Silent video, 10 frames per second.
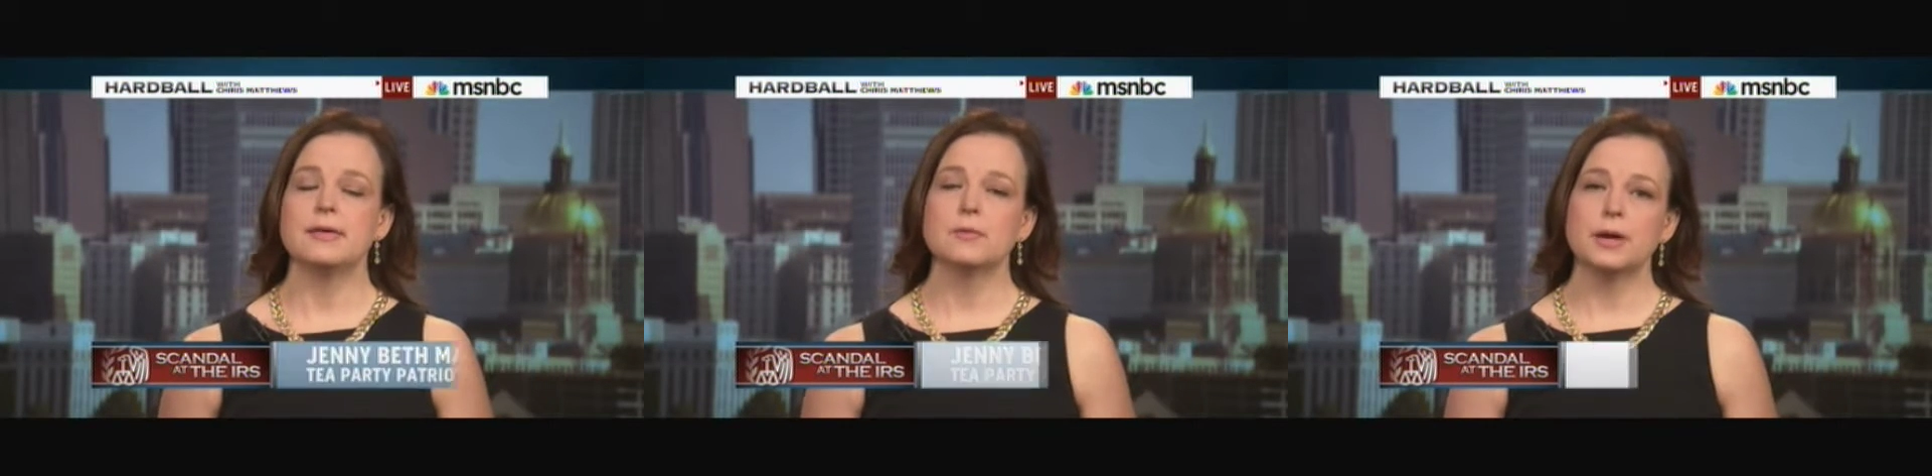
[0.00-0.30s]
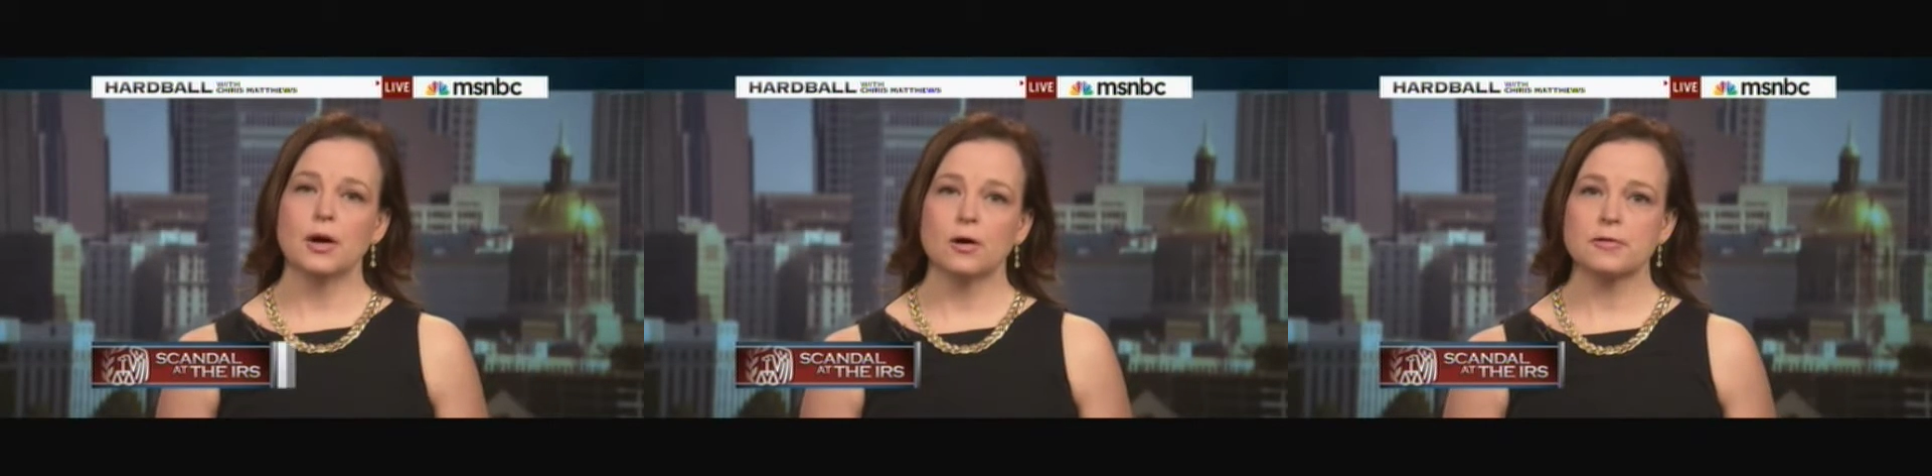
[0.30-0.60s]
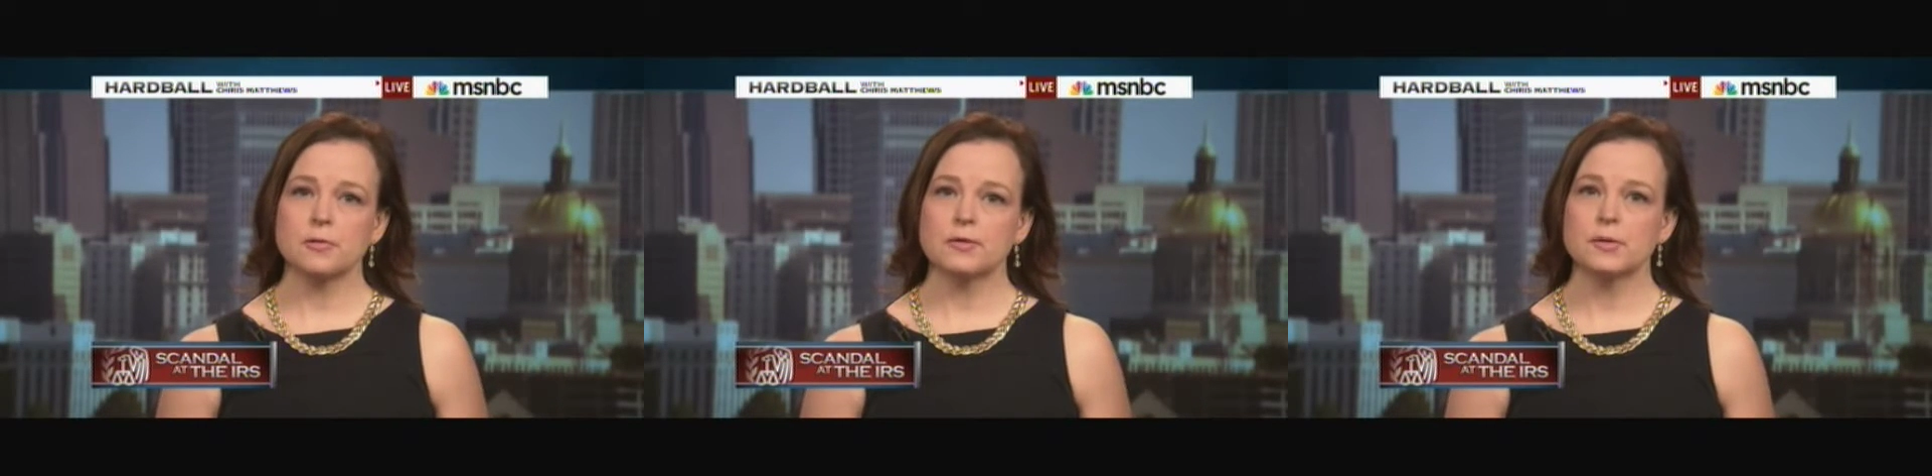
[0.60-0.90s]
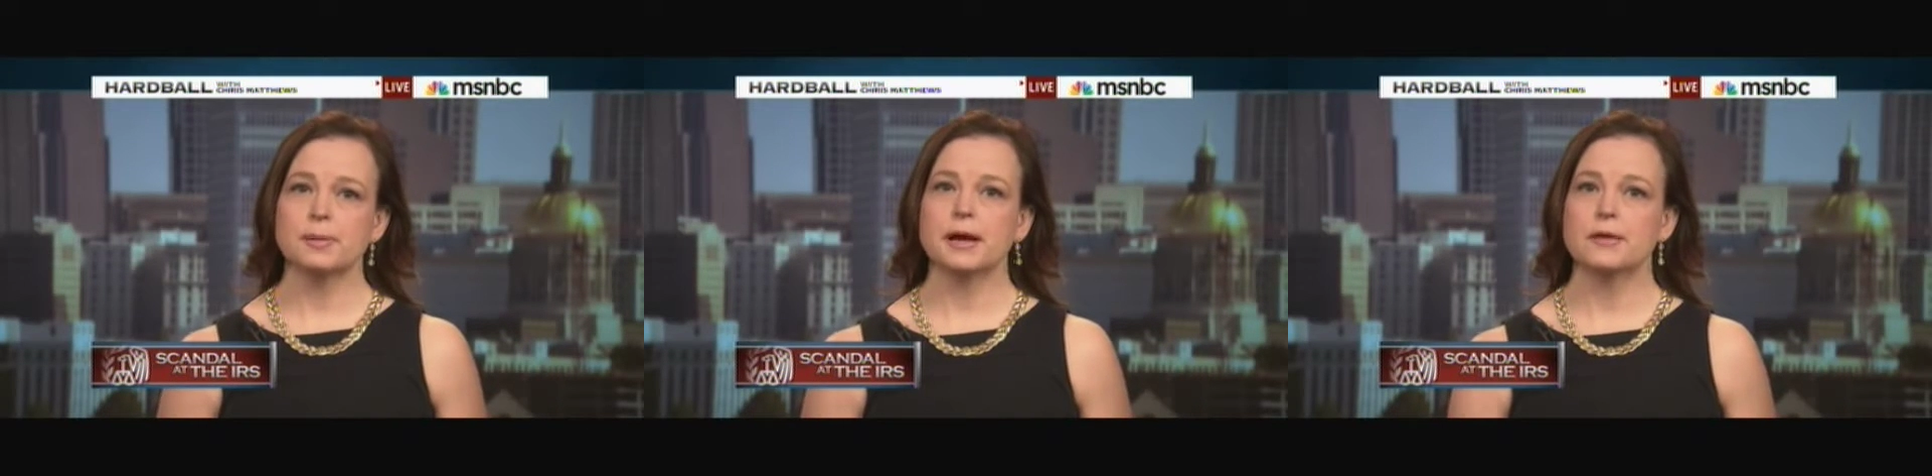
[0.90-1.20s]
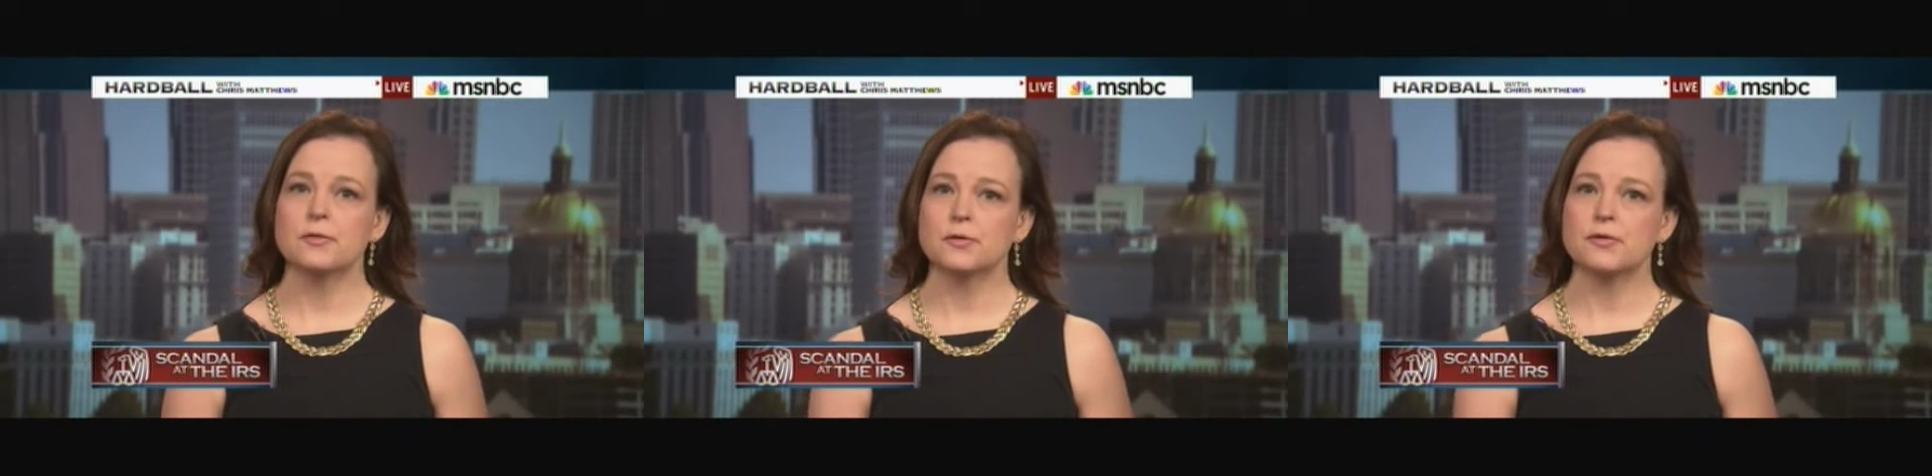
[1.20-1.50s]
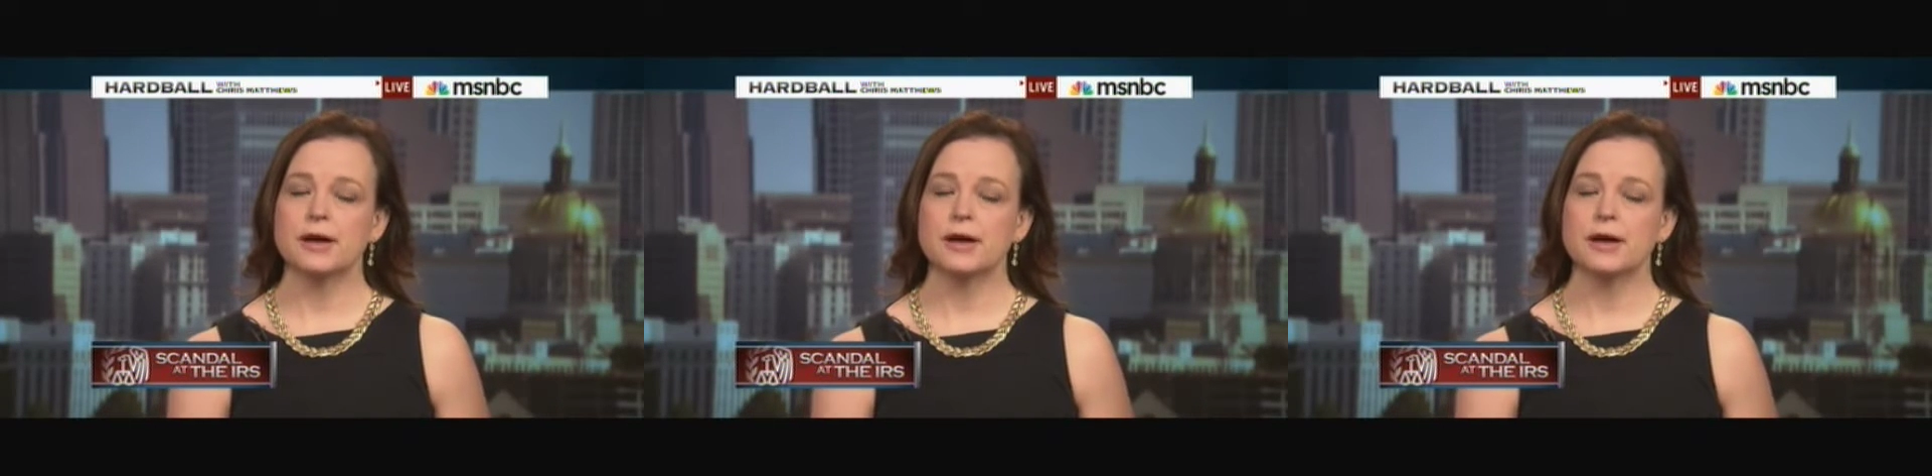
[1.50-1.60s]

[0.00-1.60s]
And then we also have applied for a